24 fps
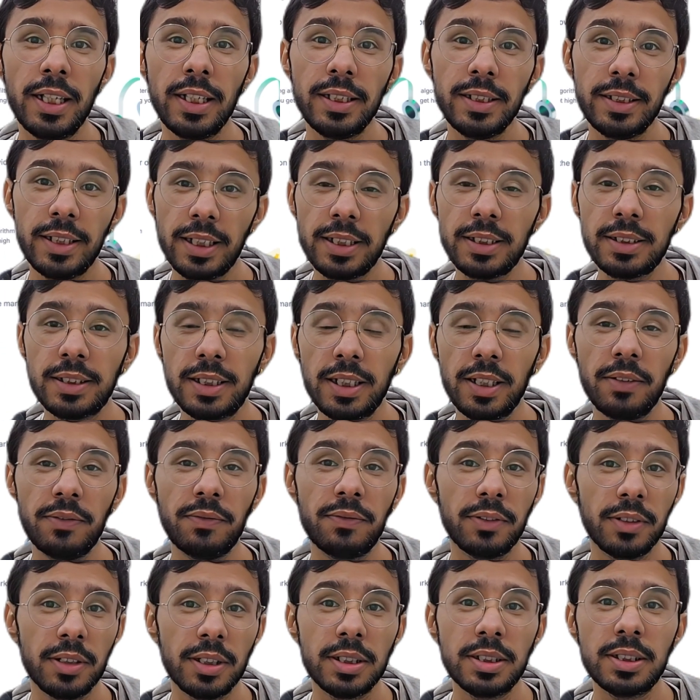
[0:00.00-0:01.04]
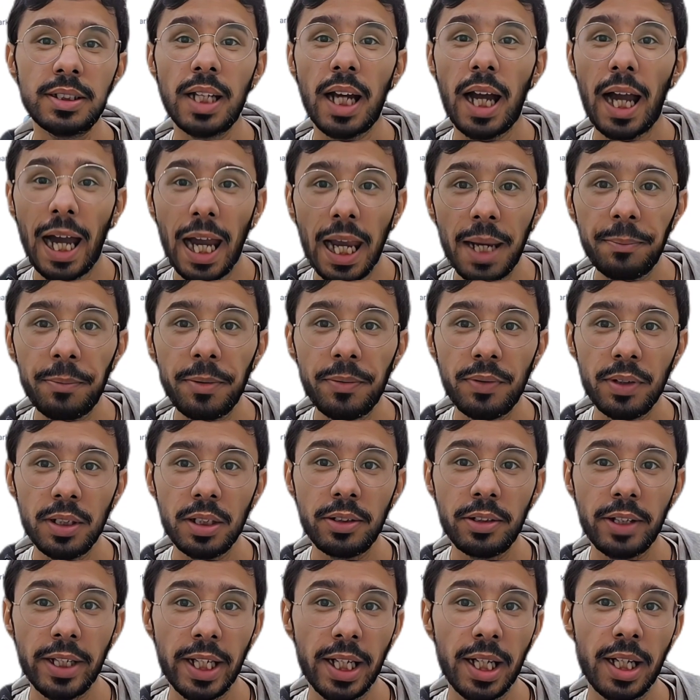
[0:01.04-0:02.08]
Industry first IP
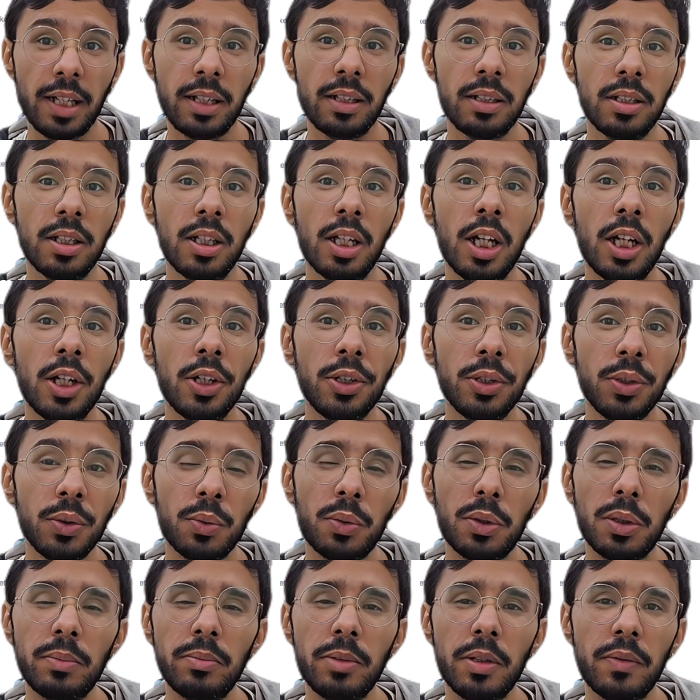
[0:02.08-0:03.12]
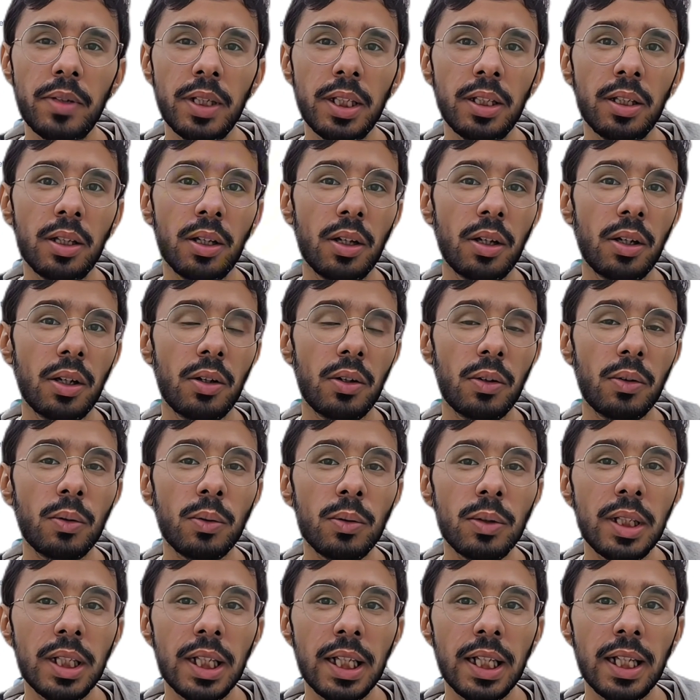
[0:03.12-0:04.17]
filtering. NodeMaven
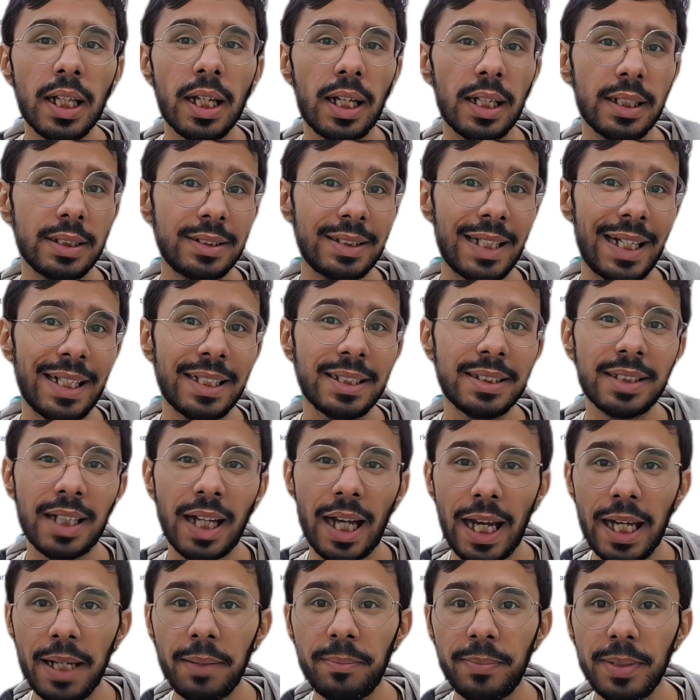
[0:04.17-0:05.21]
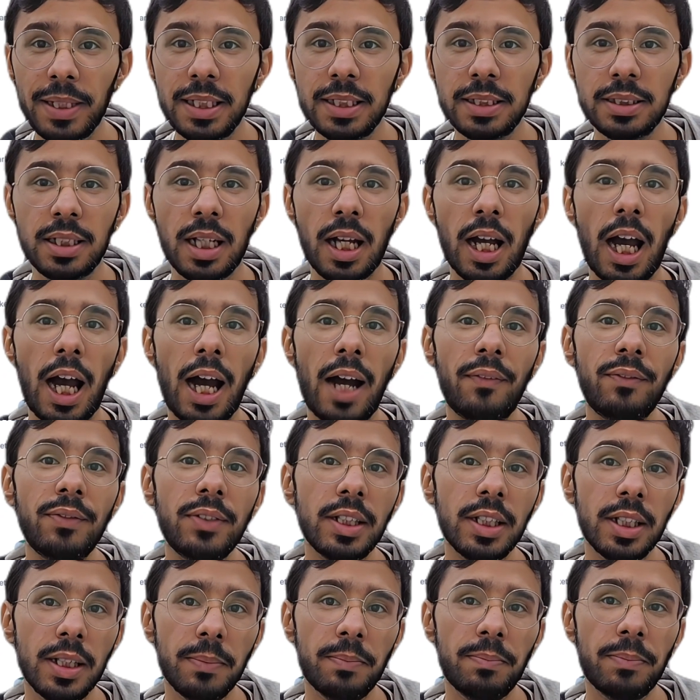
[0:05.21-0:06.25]
only assigns IPs
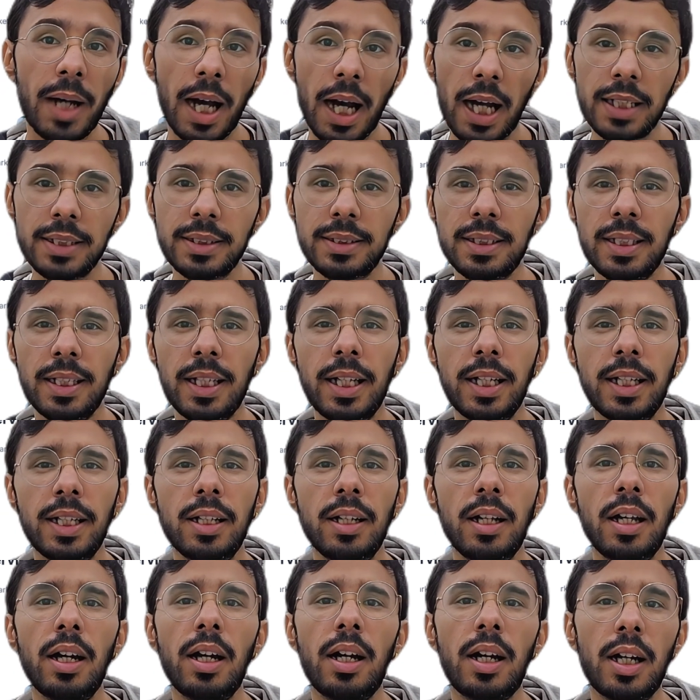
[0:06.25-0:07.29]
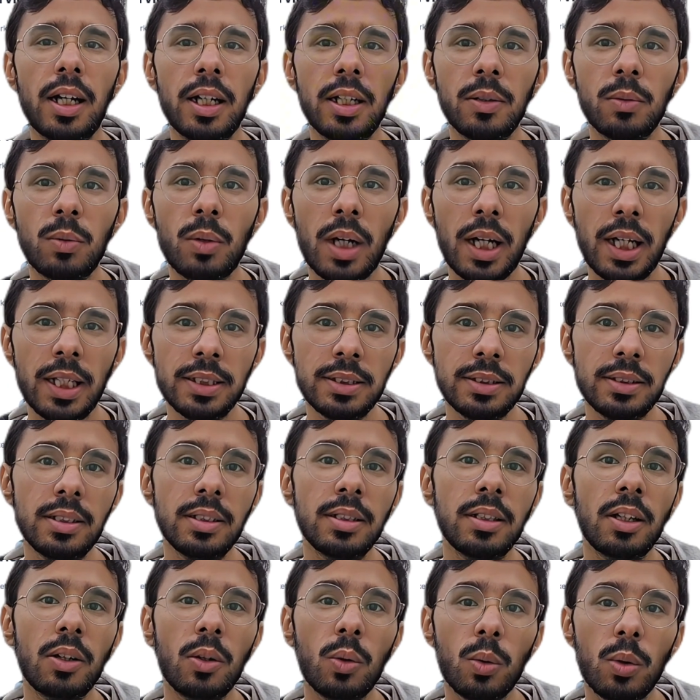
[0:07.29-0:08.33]
after they pass an advanced
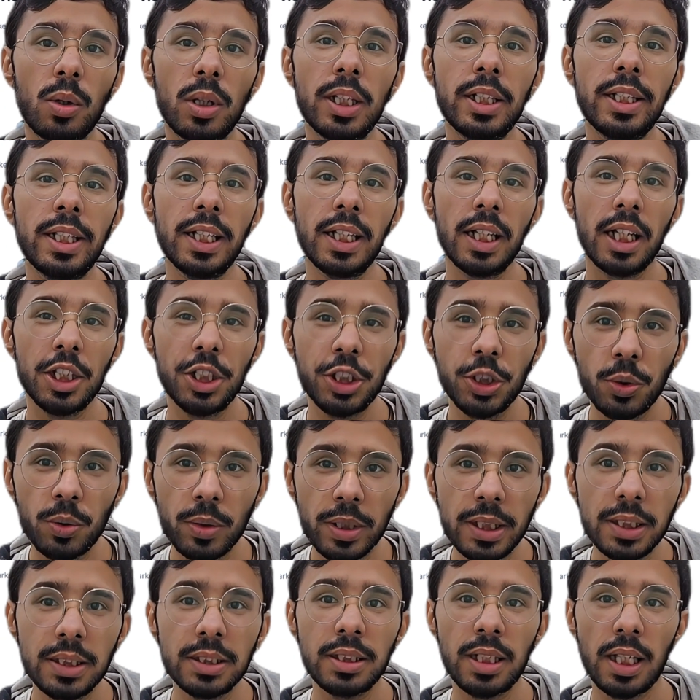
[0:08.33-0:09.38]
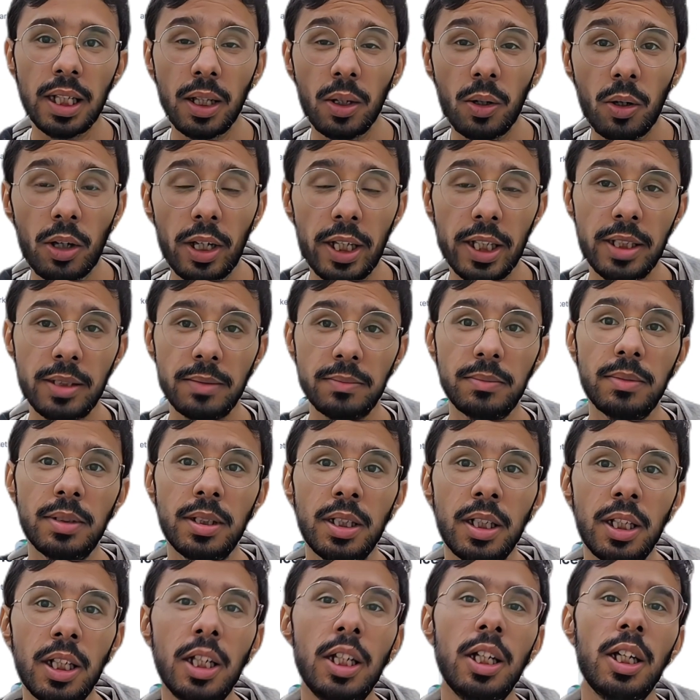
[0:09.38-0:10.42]
quality assurance algorithm.
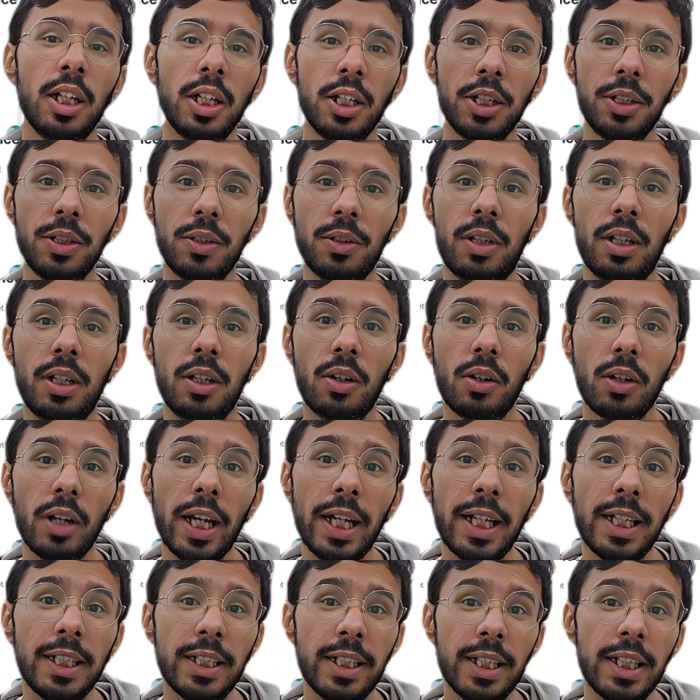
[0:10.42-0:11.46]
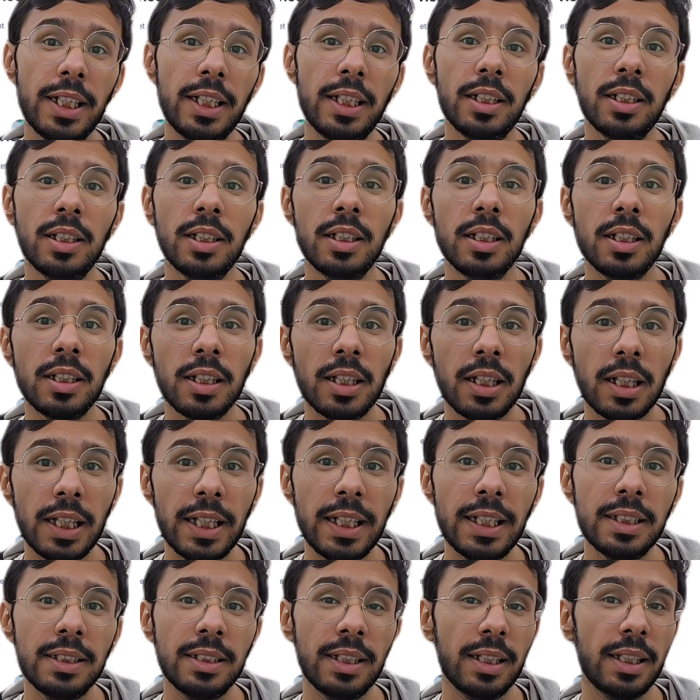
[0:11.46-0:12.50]
You are guaranteed
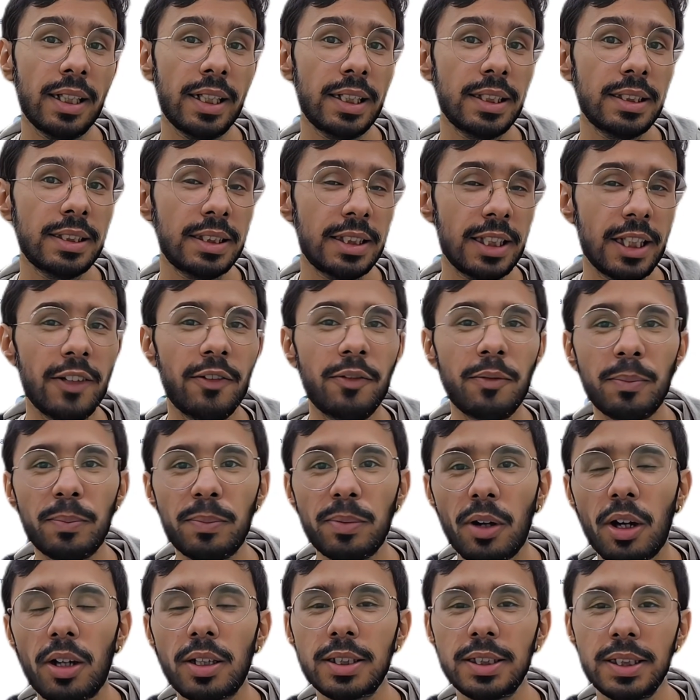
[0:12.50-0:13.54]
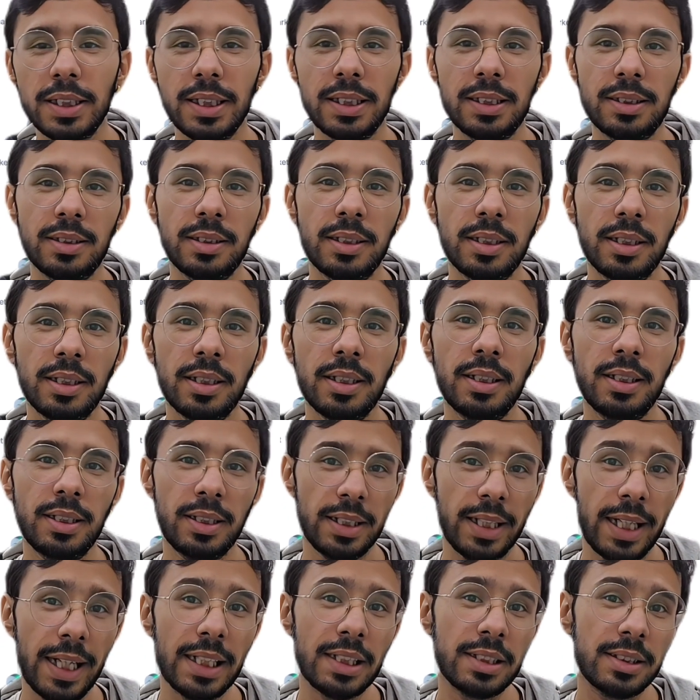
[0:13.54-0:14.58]
clean and safe proxies.
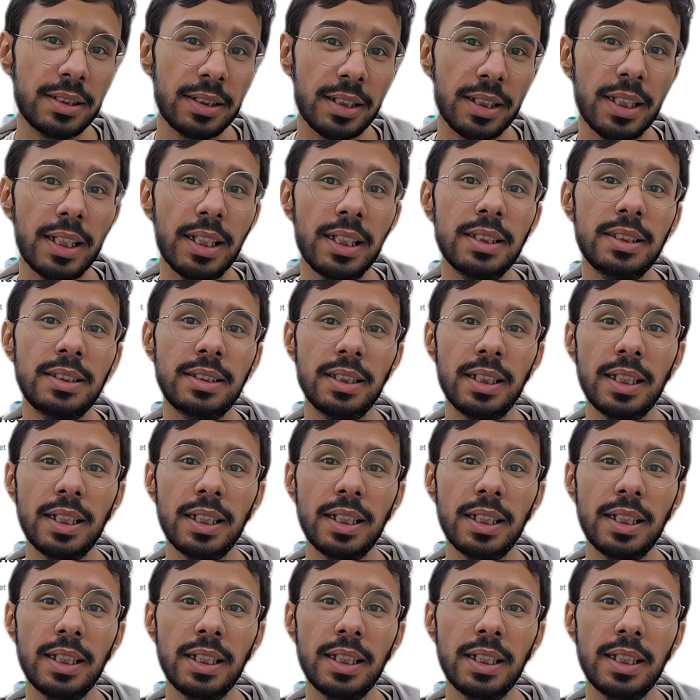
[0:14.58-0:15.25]
The next is